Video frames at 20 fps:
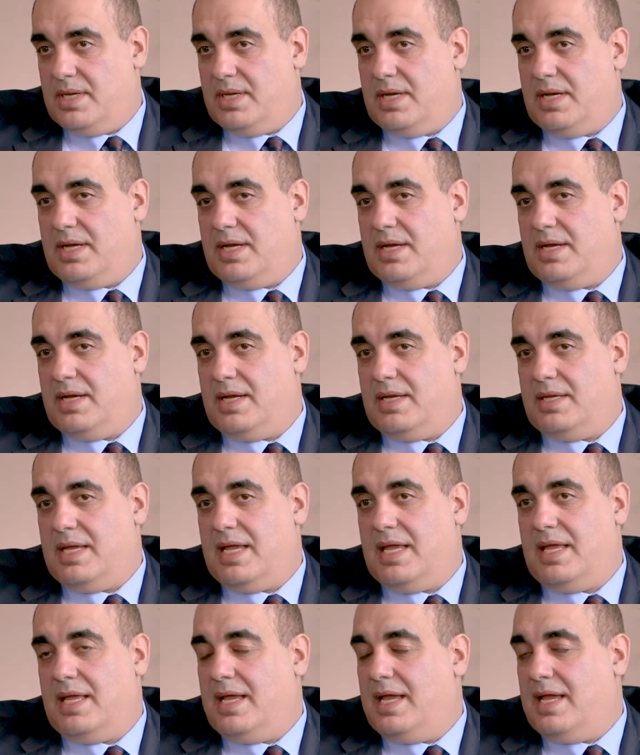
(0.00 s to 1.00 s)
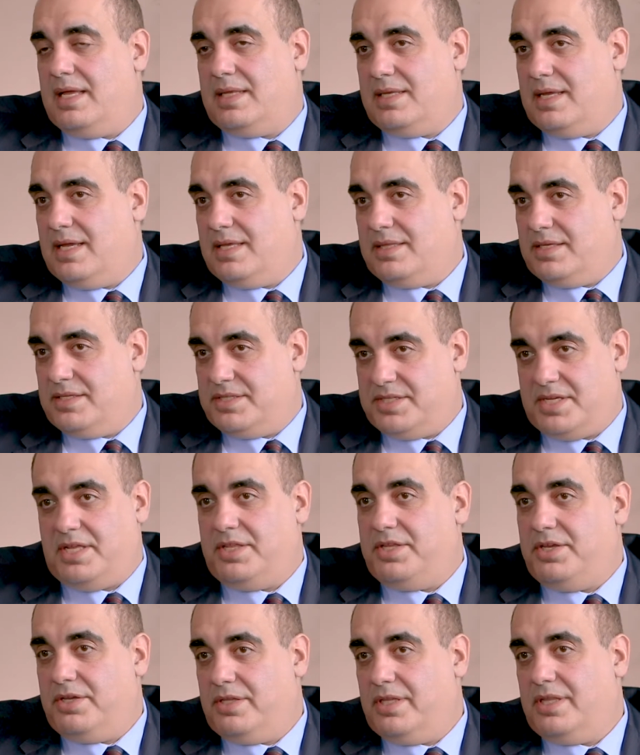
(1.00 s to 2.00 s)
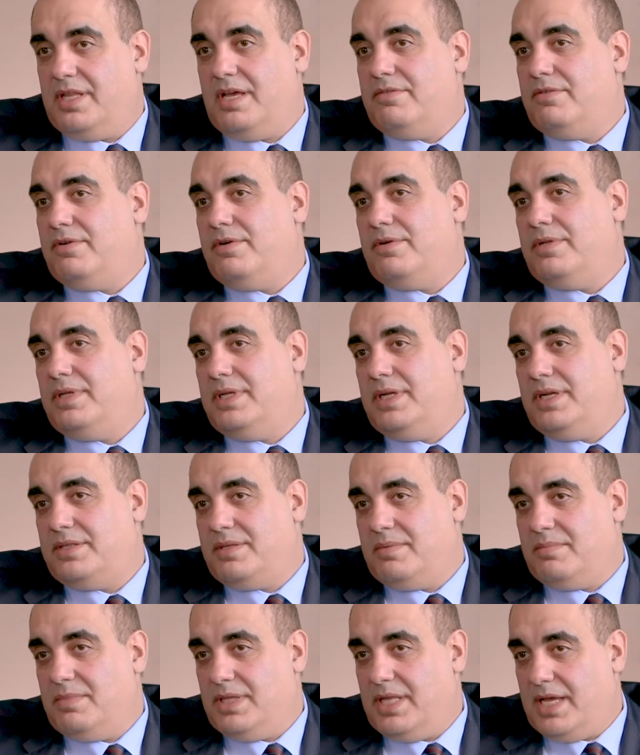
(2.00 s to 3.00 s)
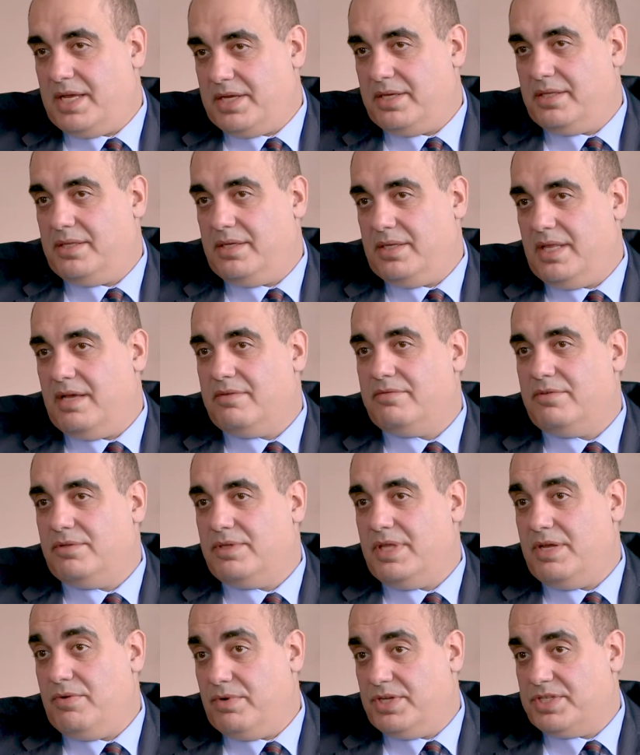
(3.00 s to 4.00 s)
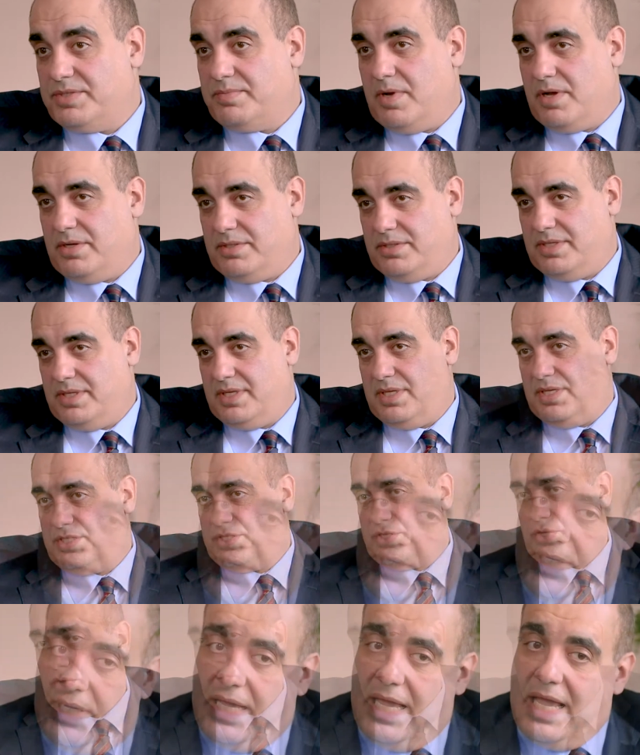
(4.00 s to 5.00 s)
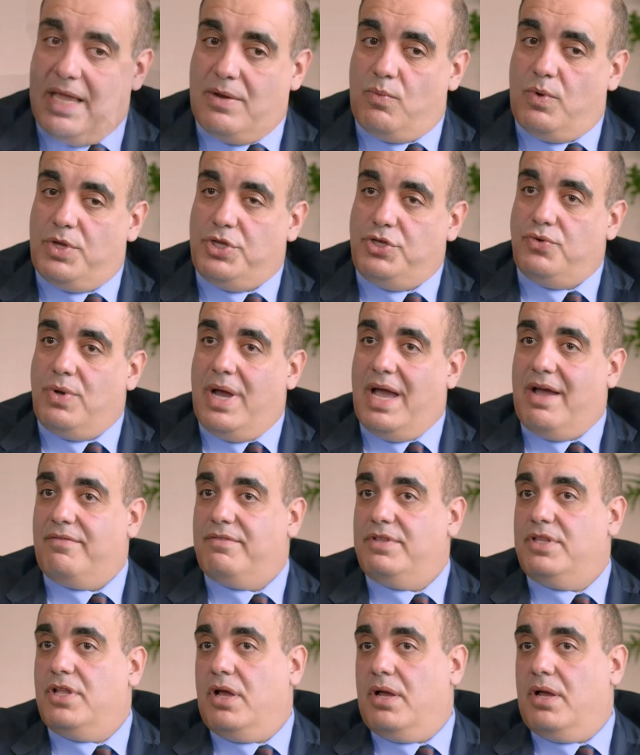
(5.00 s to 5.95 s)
At the cellular level and at the molecular level, they respond to these. And when you have